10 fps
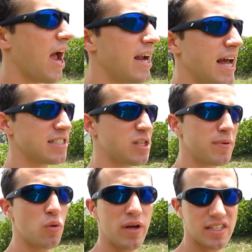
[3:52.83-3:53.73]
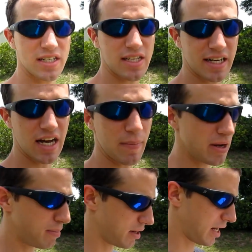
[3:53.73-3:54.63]
And yes, it's been a week since that
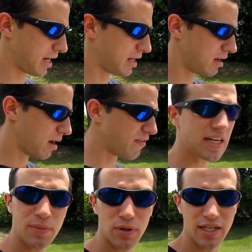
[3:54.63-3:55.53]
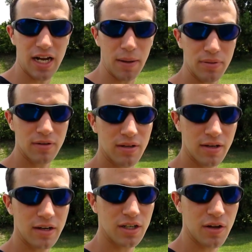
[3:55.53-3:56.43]
comment, but uh, I'm finally putting it up
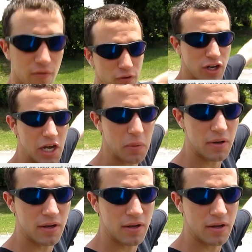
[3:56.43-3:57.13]
for you.